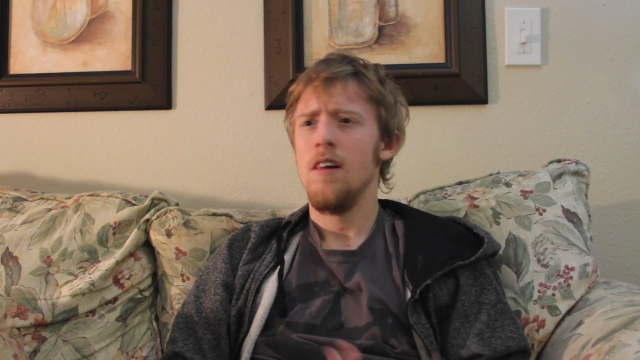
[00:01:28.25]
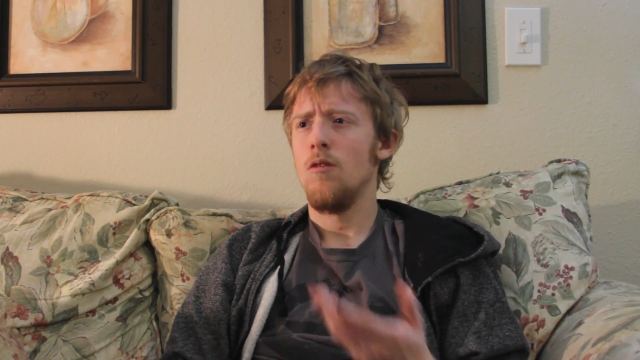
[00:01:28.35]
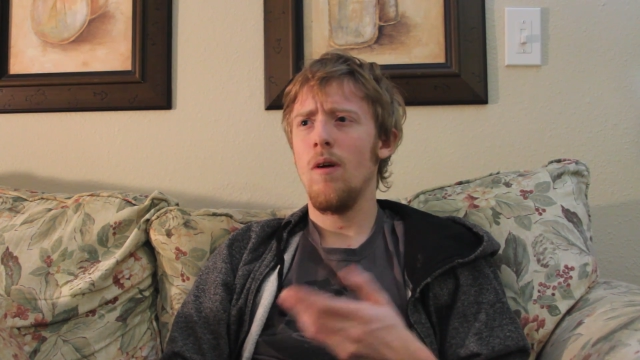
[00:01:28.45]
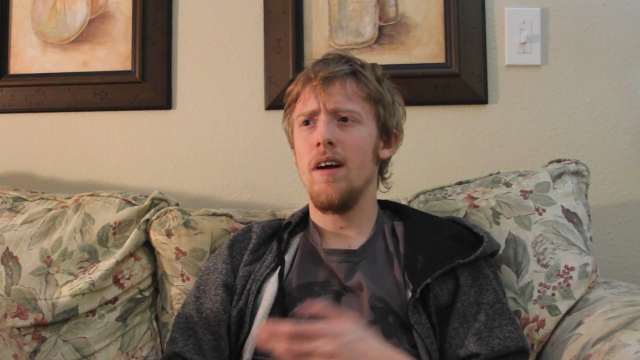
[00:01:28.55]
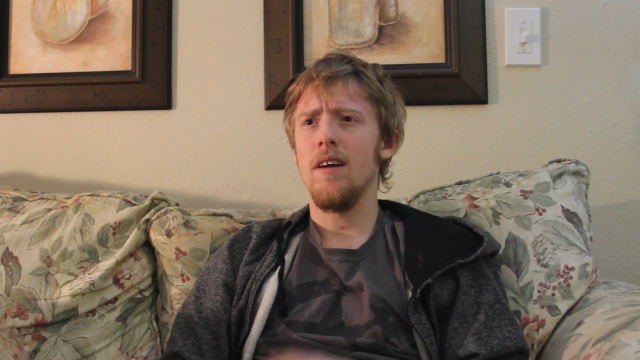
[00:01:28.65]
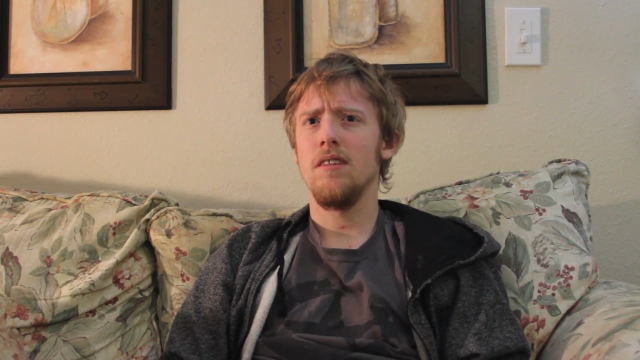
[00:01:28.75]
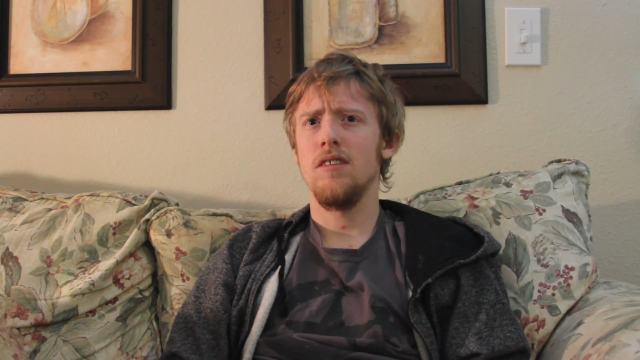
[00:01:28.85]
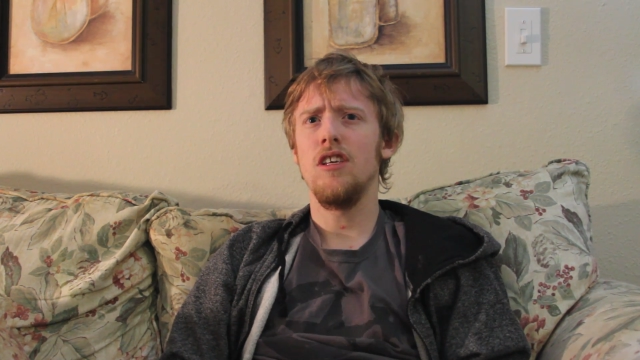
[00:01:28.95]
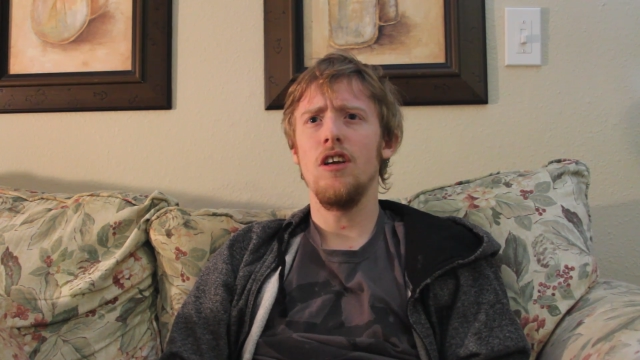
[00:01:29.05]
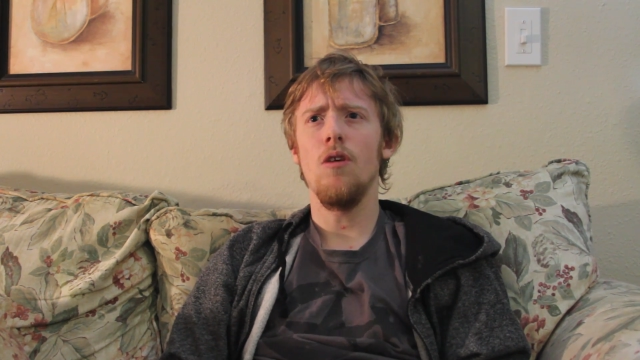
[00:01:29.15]
where
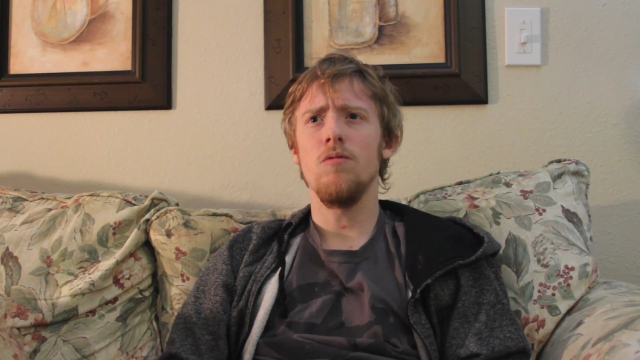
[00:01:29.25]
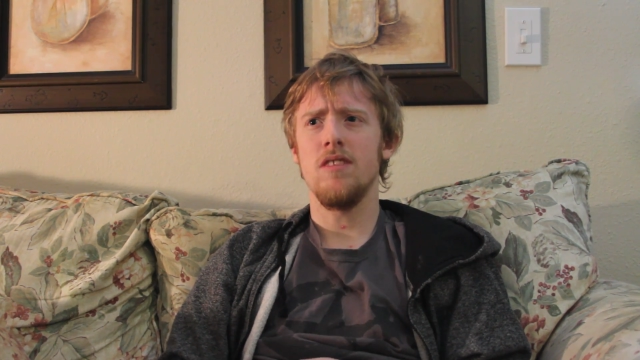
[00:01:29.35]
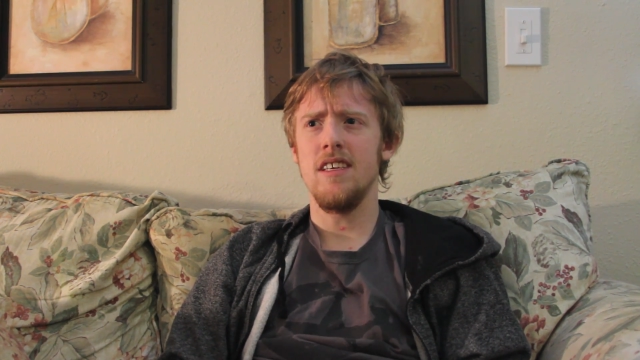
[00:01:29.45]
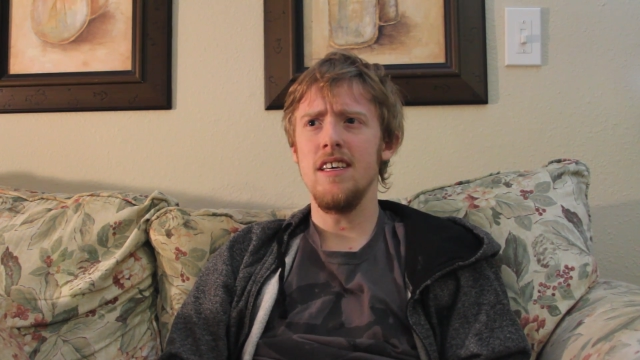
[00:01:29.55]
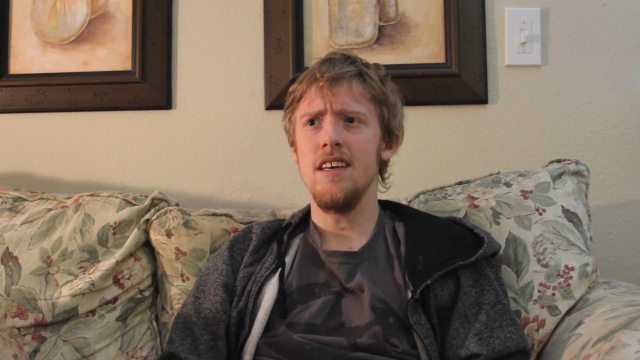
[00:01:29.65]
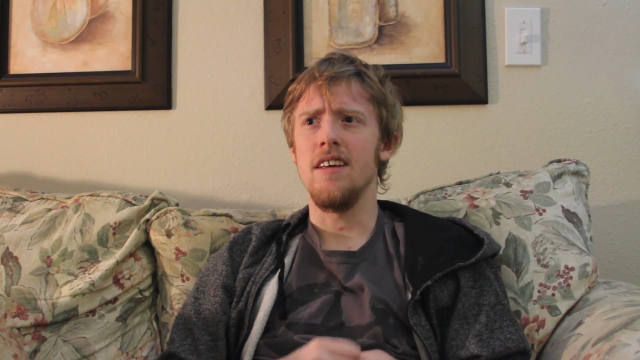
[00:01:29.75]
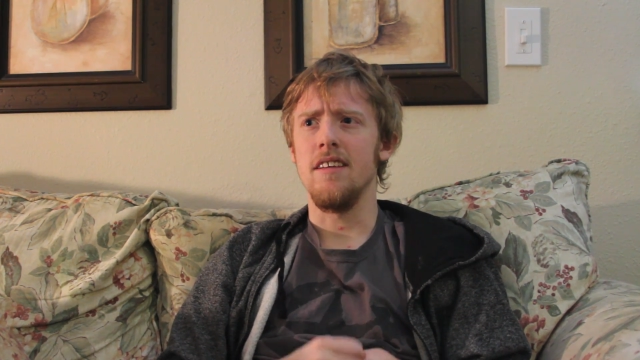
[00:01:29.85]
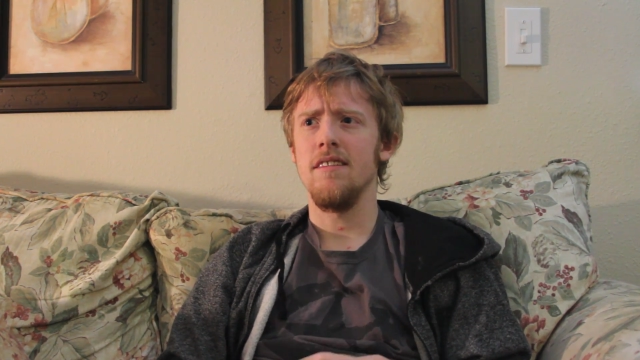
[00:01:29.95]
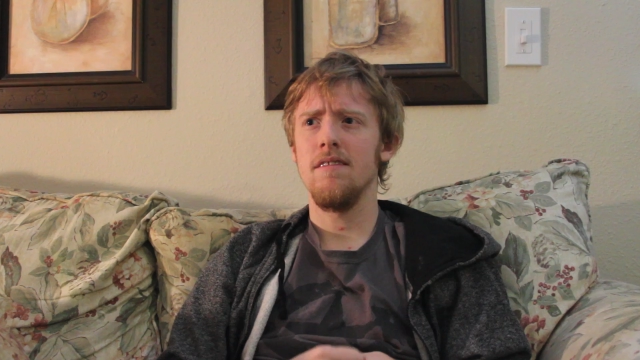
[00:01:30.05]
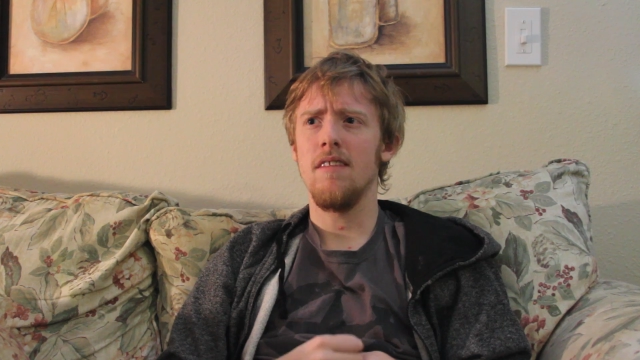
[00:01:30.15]
you don't see it
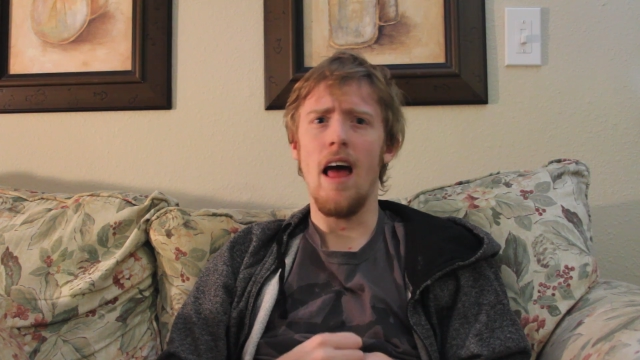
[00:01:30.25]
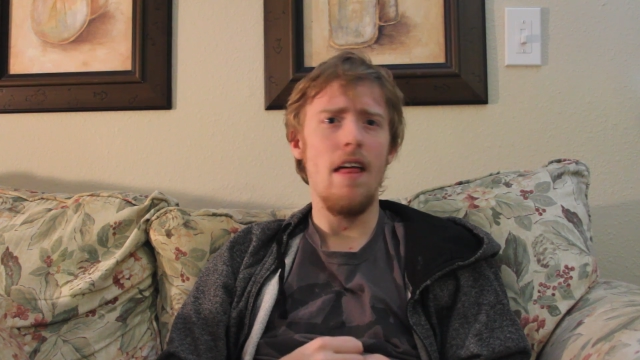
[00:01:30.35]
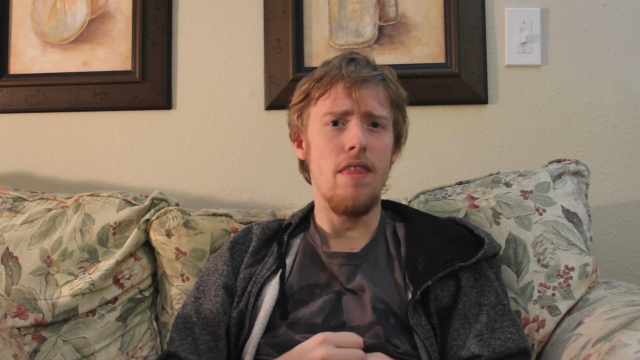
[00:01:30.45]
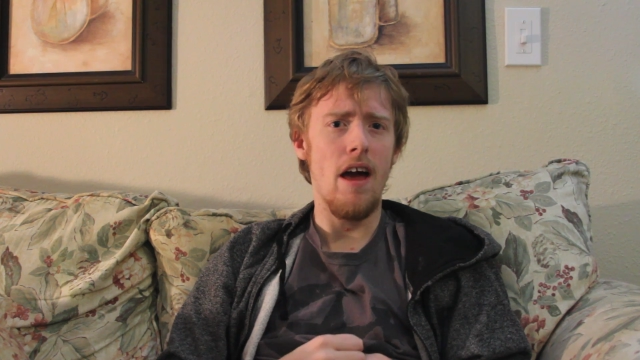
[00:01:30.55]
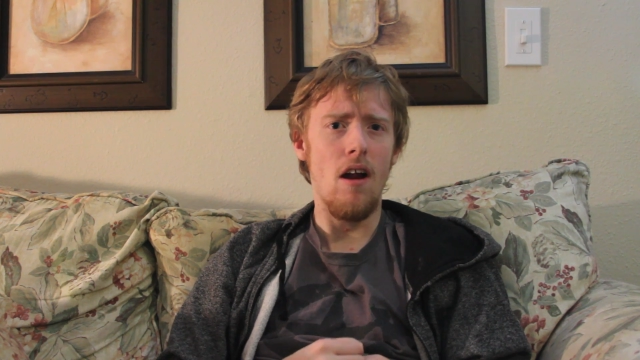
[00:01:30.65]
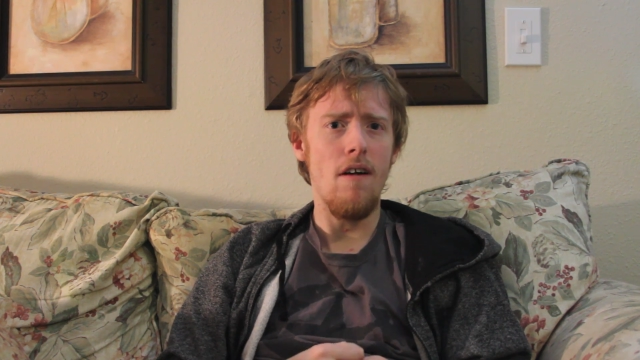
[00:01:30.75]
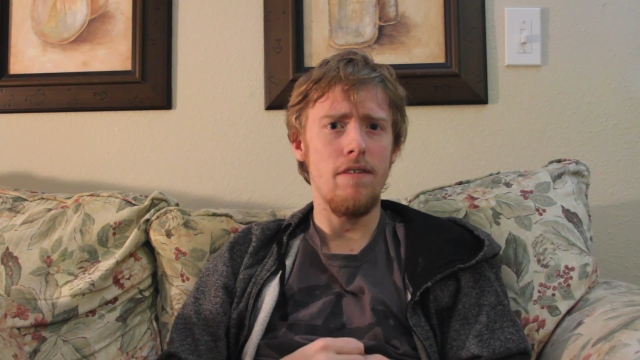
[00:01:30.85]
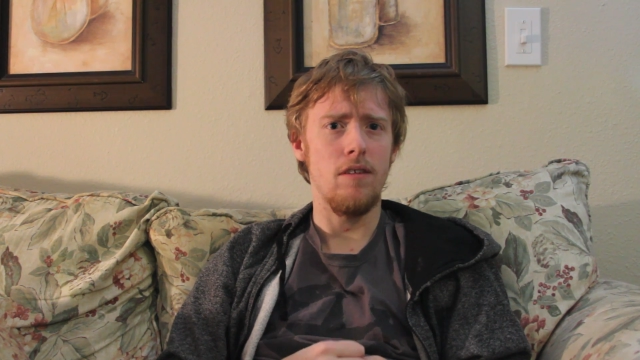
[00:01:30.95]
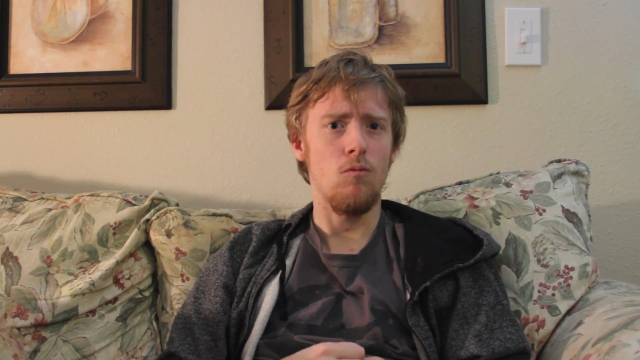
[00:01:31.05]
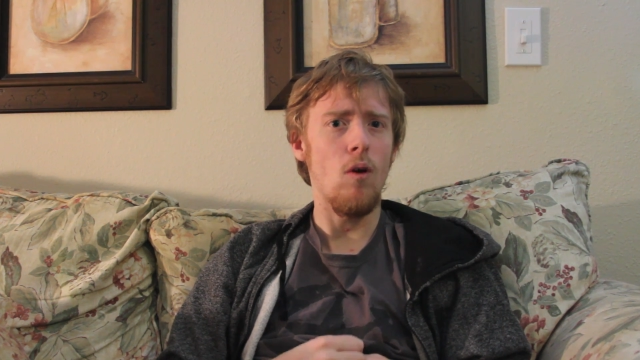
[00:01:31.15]
that
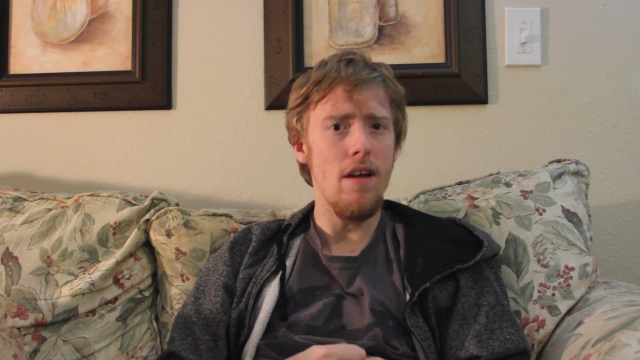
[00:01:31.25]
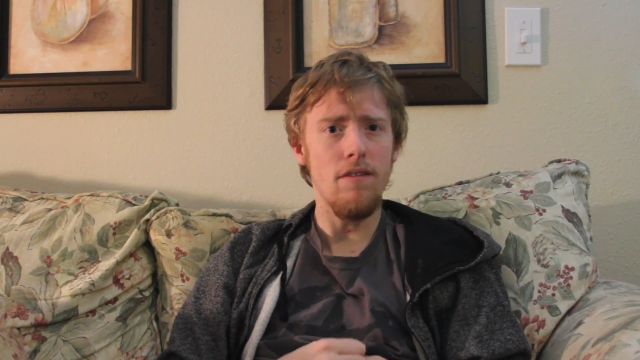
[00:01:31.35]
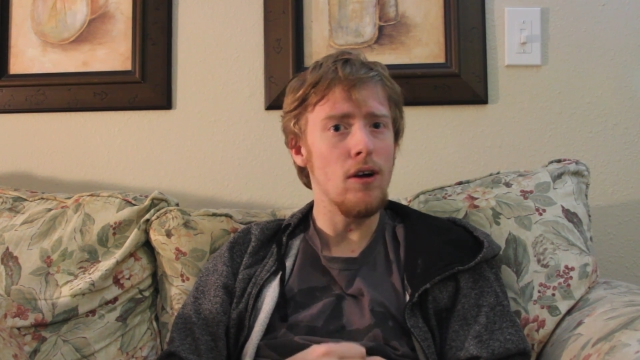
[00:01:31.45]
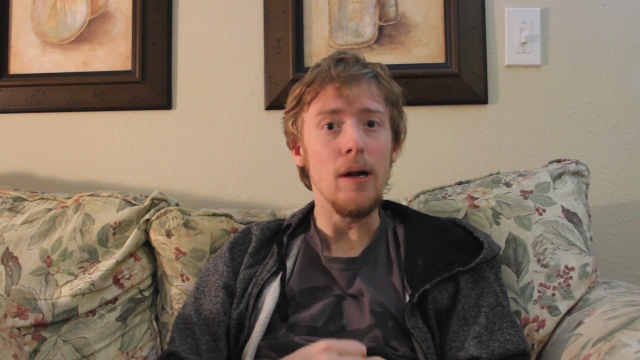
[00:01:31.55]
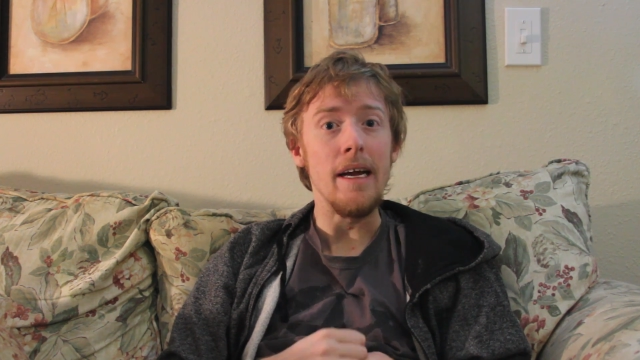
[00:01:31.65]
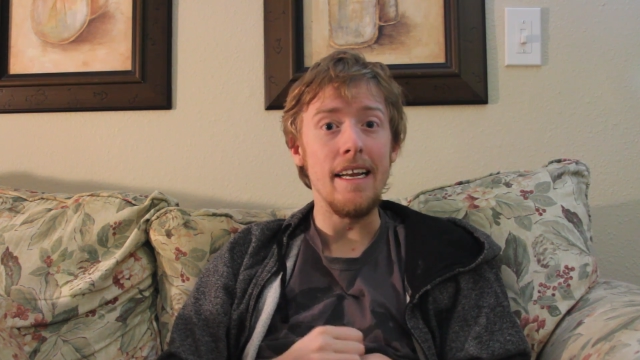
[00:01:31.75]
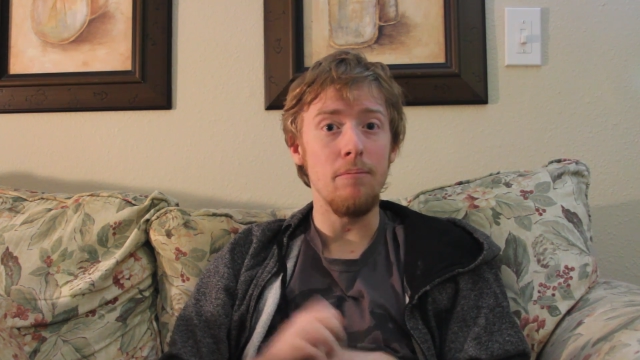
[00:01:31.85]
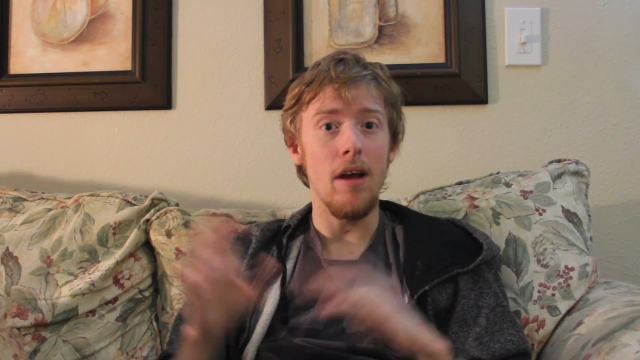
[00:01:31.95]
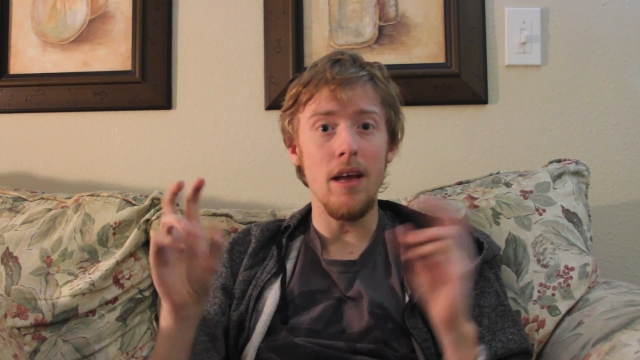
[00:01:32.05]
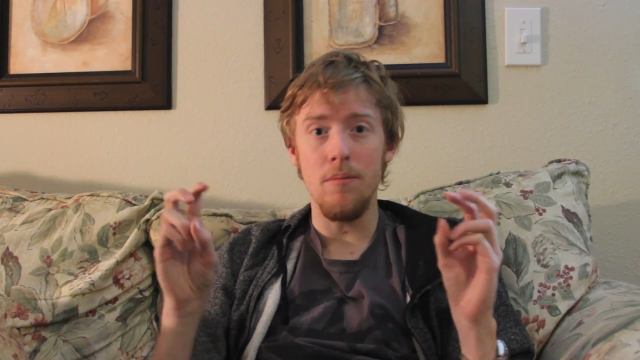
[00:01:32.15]
often, whatever it
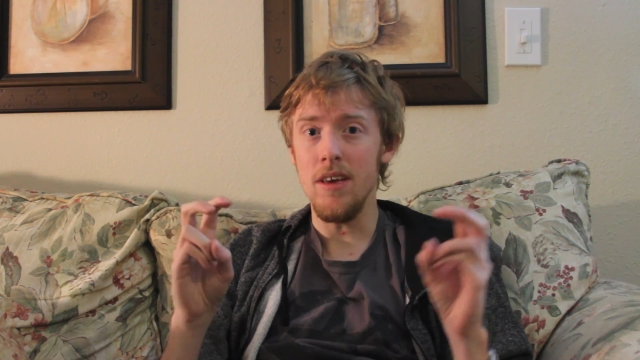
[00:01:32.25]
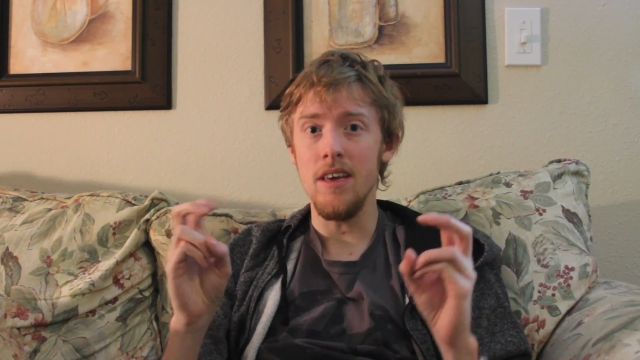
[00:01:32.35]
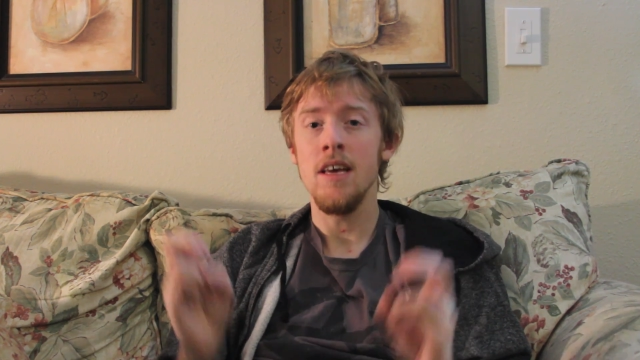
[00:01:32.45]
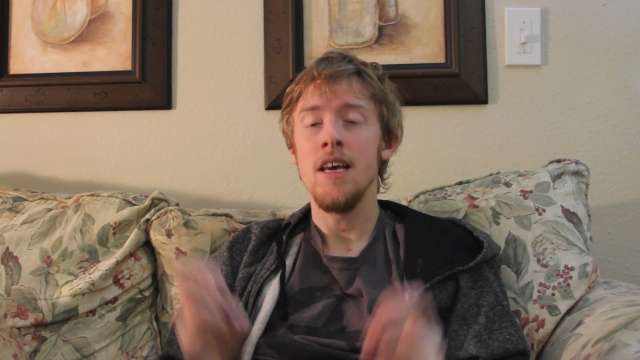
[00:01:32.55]
may be,